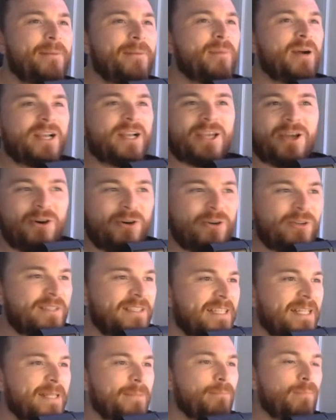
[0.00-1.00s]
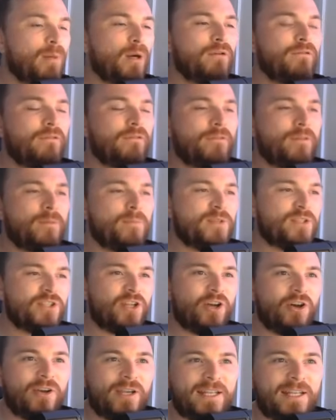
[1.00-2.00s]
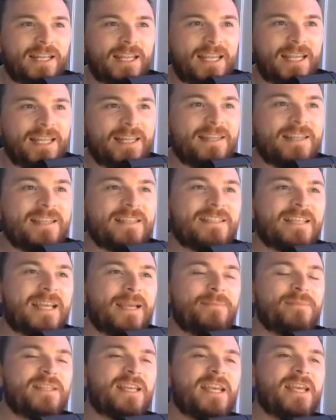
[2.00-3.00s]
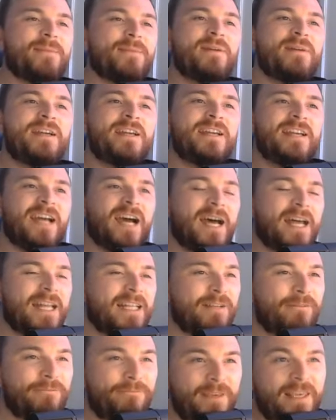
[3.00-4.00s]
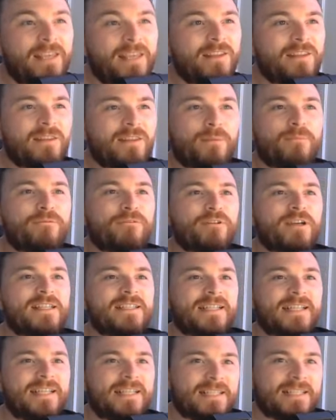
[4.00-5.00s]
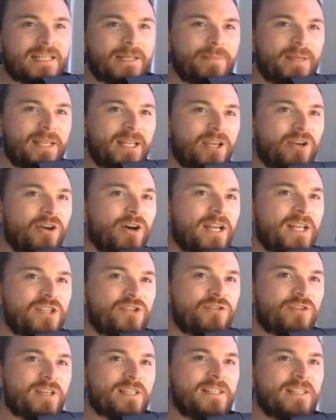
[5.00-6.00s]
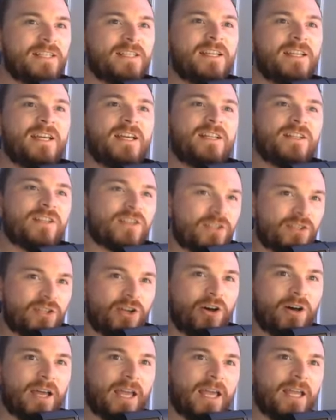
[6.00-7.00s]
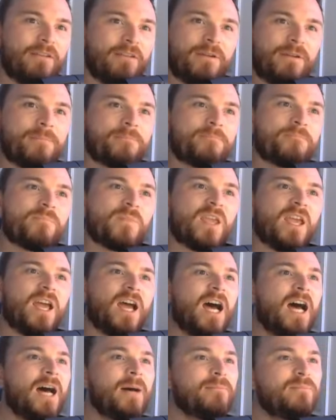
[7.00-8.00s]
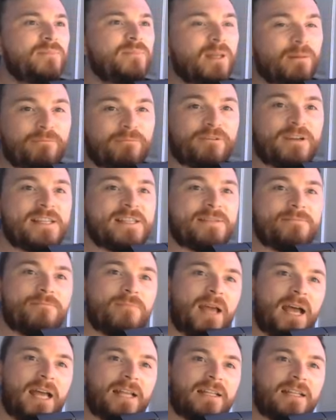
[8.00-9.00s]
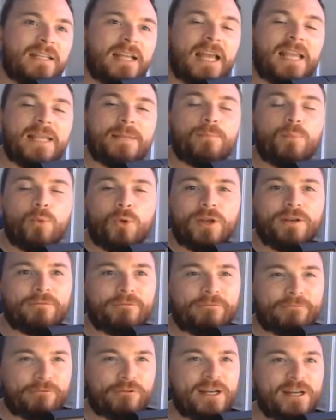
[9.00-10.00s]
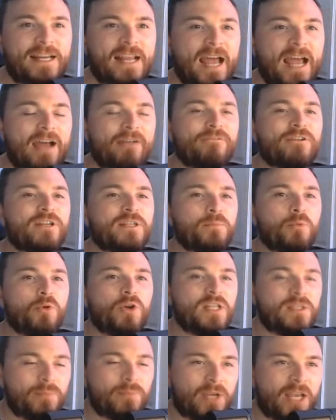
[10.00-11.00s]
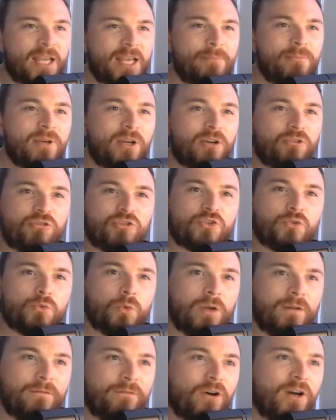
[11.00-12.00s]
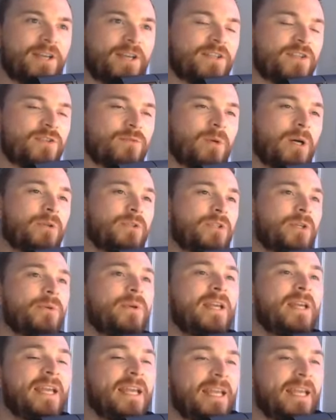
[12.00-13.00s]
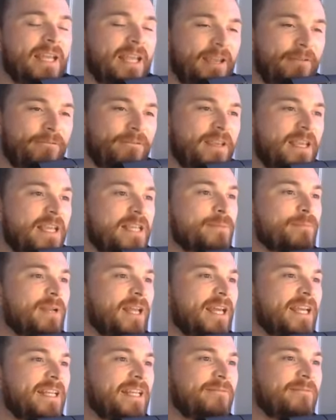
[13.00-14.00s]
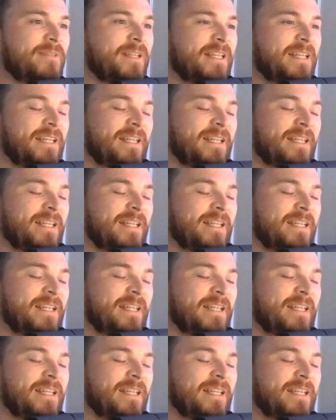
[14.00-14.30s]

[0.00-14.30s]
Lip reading: But I can't see both of them starting in the same team. And I think that Dumfries is going to be the guy that's trusted to start ahead of him. Dumfries had an 8.3 average points per game across qualifiers as well. So if he is playing